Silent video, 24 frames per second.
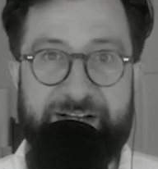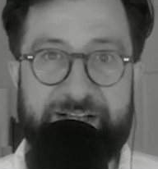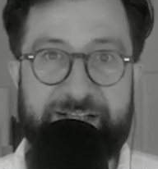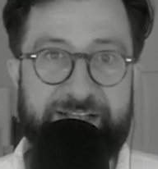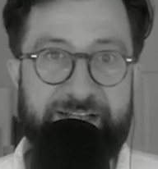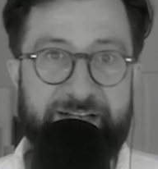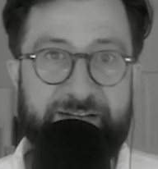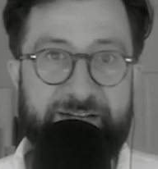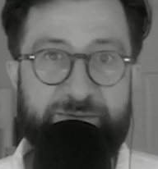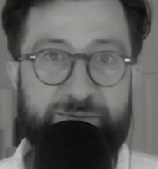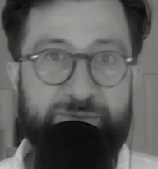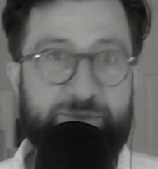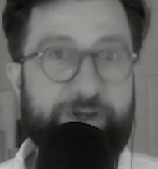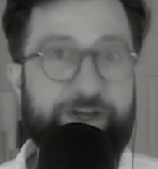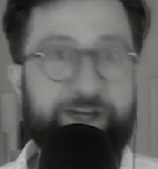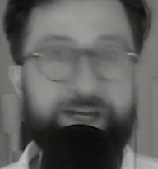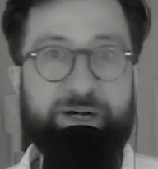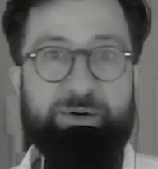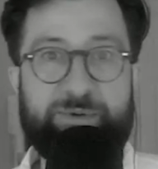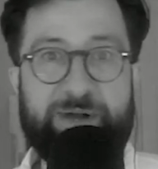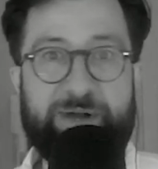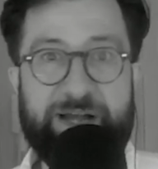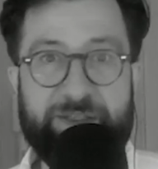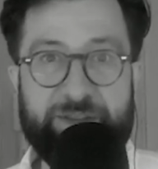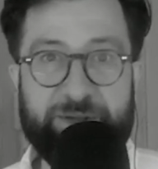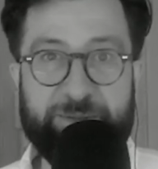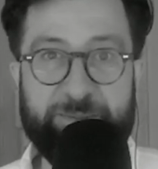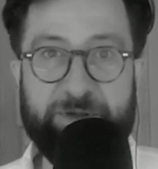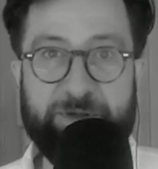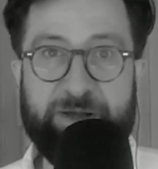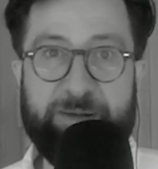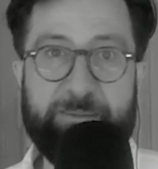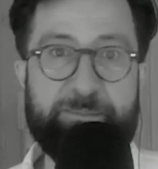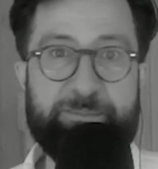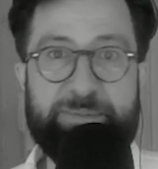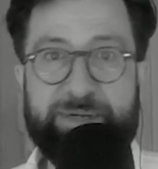Instead of running around
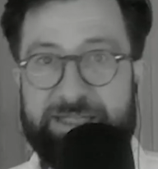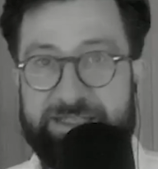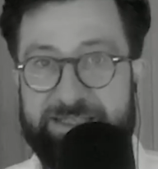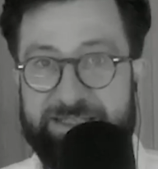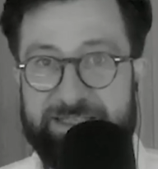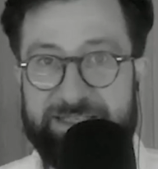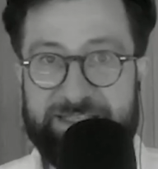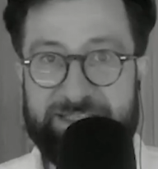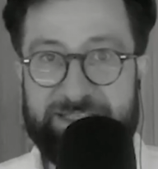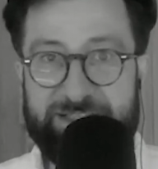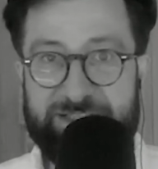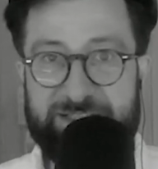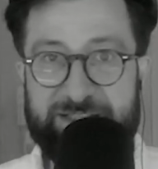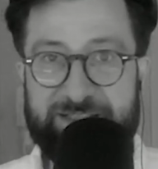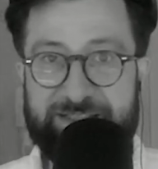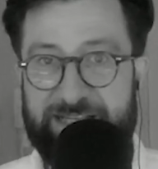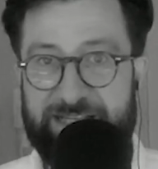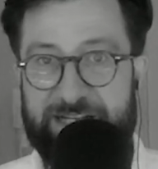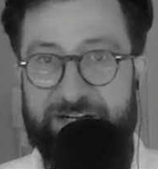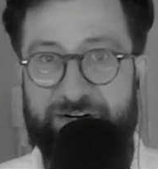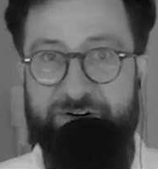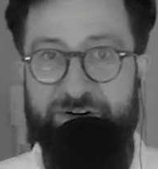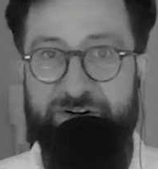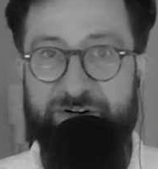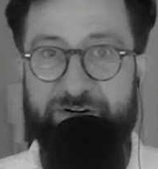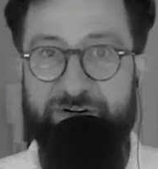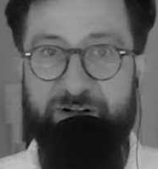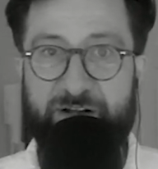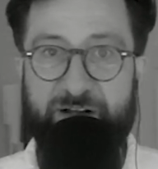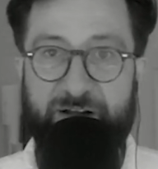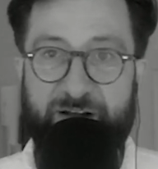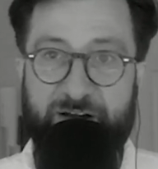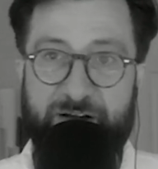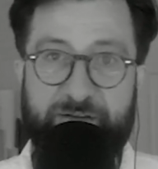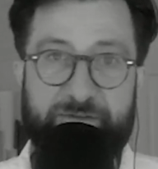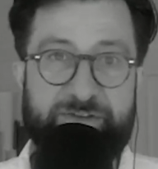a busy center
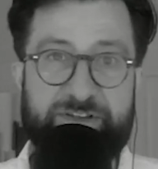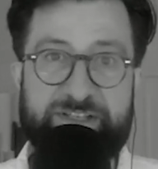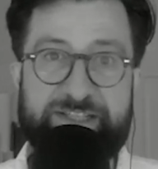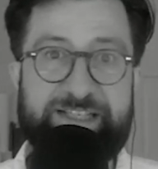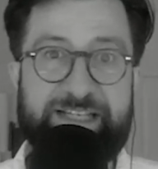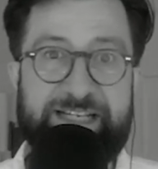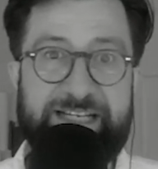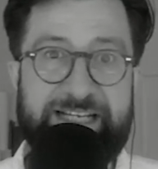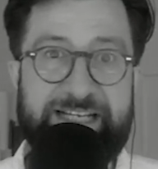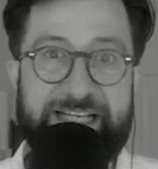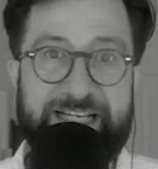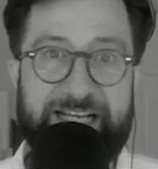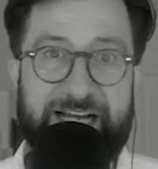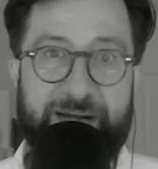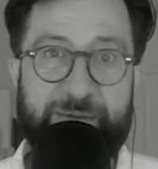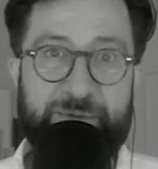of a city,